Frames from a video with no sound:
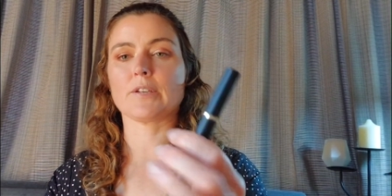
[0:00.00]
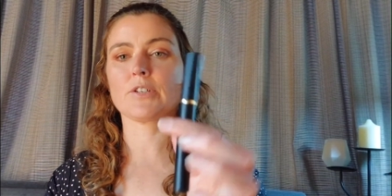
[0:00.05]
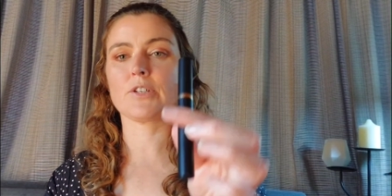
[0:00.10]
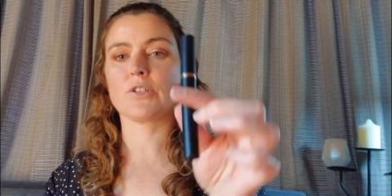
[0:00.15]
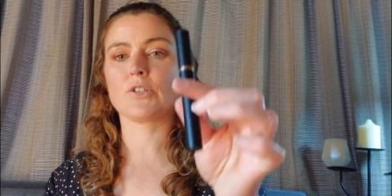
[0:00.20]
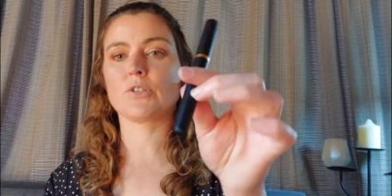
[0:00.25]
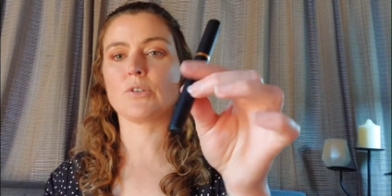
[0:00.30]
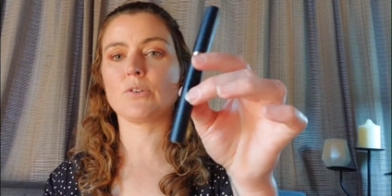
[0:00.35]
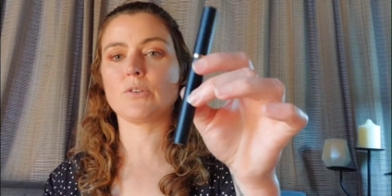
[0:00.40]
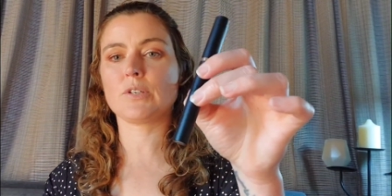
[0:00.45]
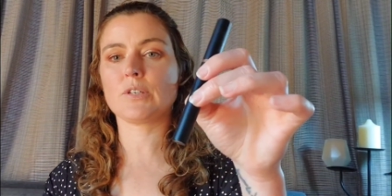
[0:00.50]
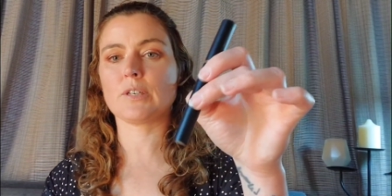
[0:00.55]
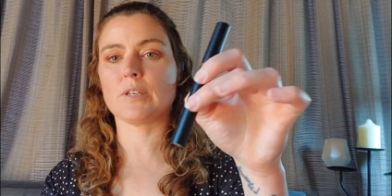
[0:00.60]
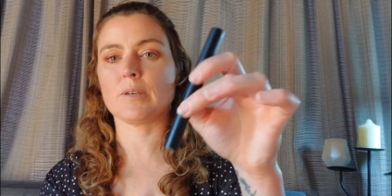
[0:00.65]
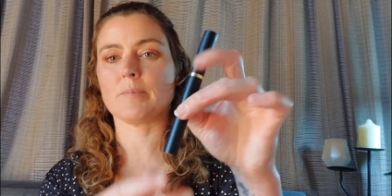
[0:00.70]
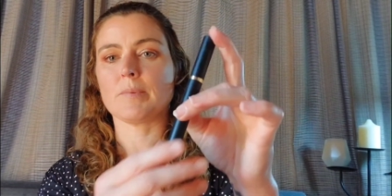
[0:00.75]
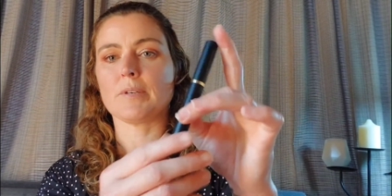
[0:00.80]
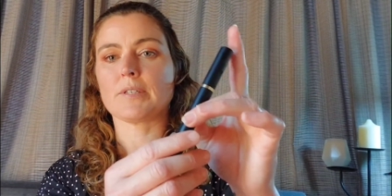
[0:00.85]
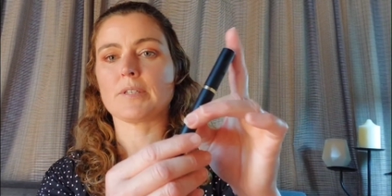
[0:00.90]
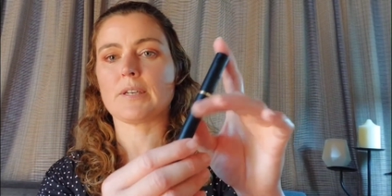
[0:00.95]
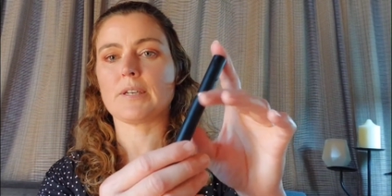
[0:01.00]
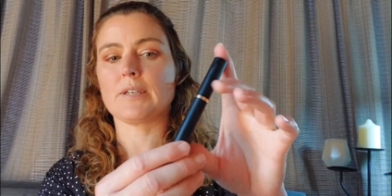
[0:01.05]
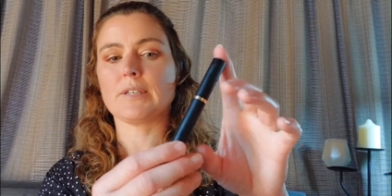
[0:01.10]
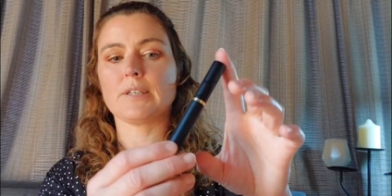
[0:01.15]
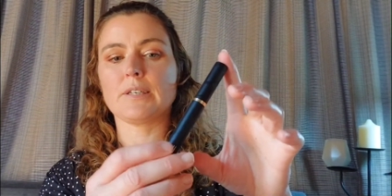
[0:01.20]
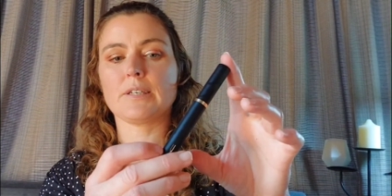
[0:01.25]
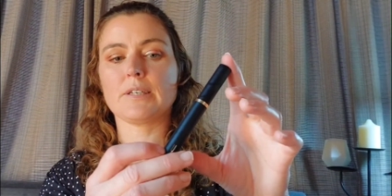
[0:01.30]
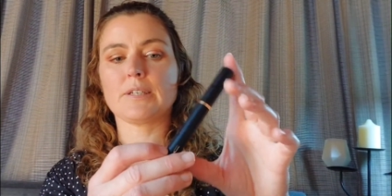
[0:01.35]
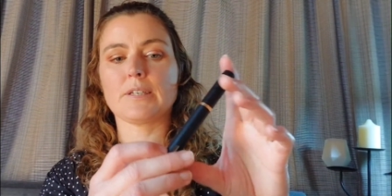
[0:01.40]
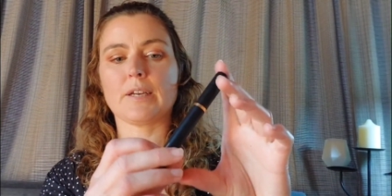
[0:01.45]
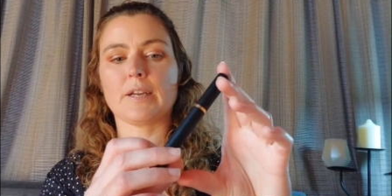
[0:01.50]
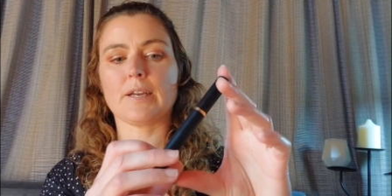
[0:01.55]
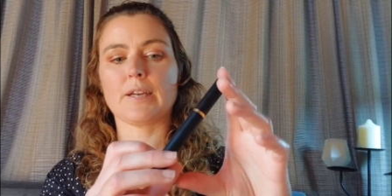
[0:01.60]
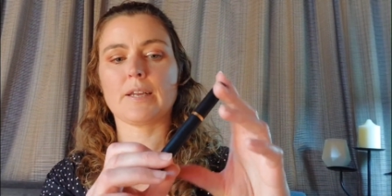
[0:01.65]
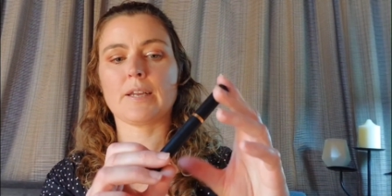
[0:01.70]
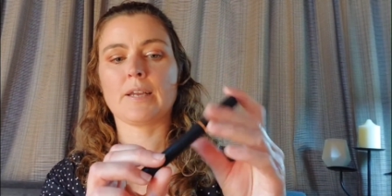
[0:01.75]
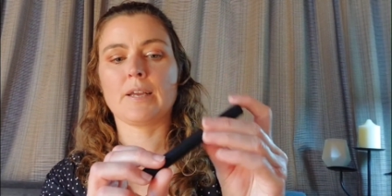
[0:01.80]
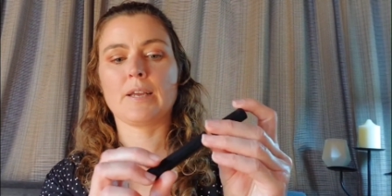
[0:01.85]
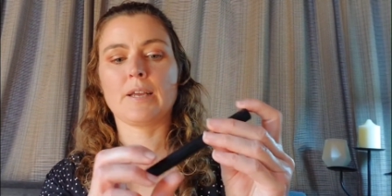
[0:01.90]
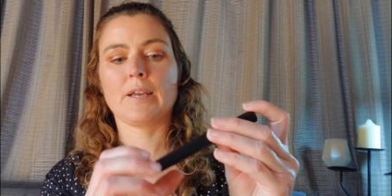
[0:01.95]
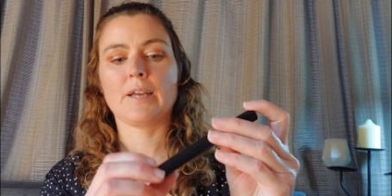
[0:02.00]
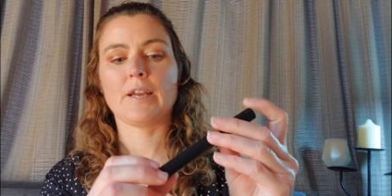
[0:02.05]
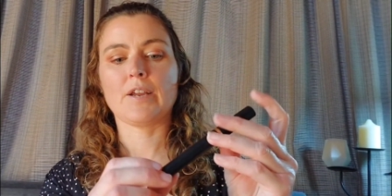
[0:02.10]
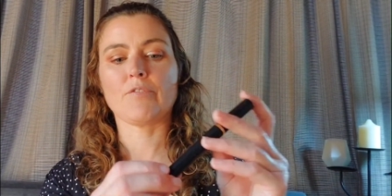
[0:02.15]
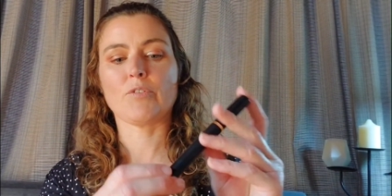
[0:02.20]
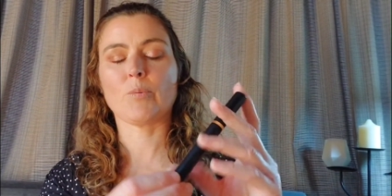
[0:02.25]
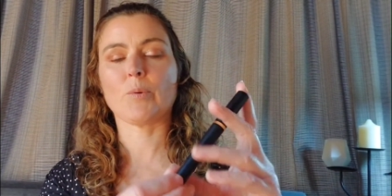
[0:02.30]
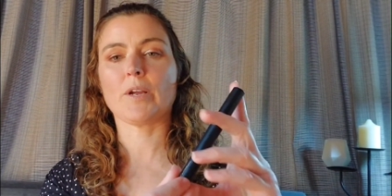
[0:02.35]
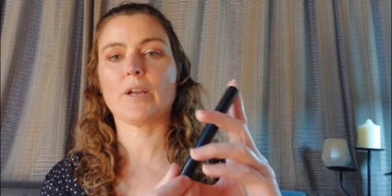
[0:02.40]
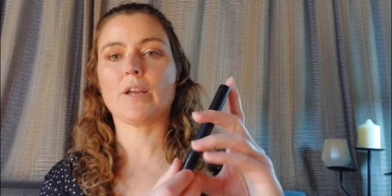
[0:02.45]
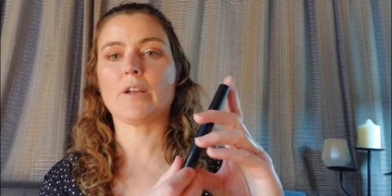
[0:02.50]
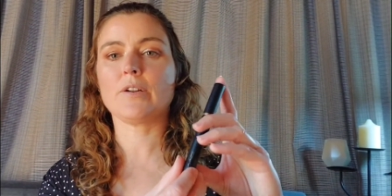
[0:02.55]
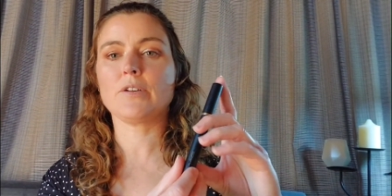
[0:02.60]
It's just so slim, it's easy to take everywhere.